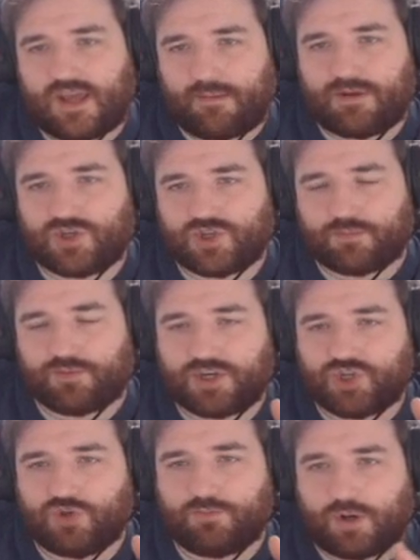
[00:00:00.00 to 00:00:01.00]
damage that
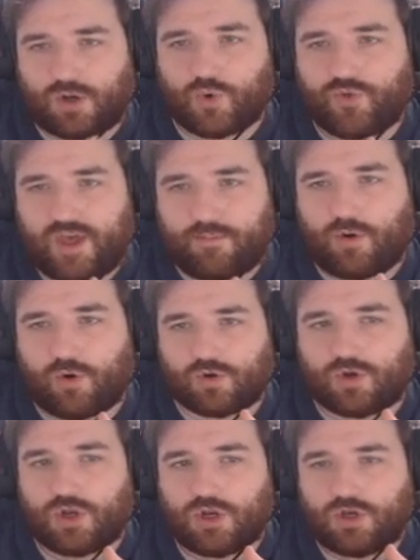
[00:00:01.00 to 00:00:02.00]
brings you below them
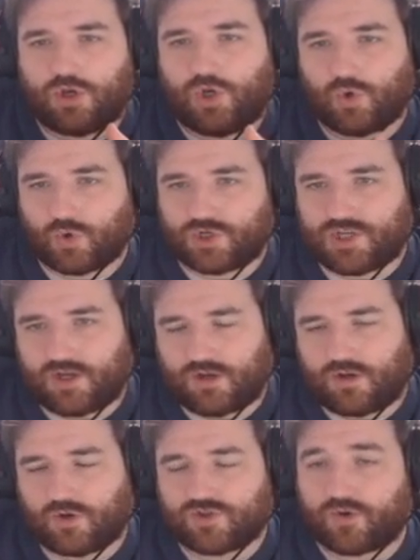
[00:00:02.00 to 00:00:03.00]
on your
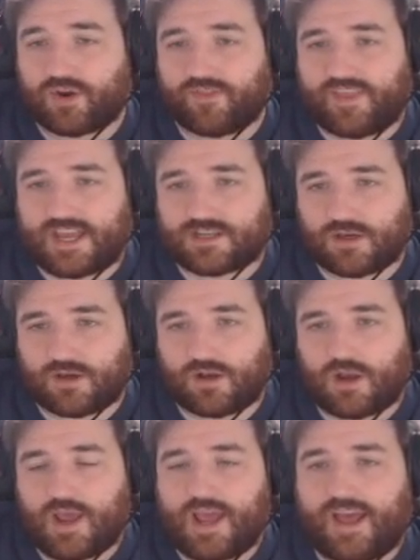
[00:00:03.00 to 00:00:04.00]
turn, on their
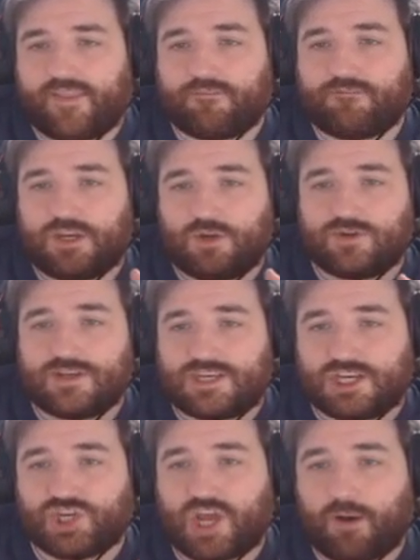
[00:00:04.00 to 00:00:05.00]
turn, and then for you to
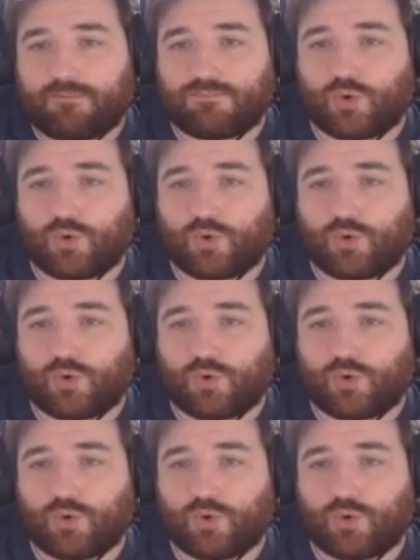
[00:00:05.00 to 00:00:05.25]
dish out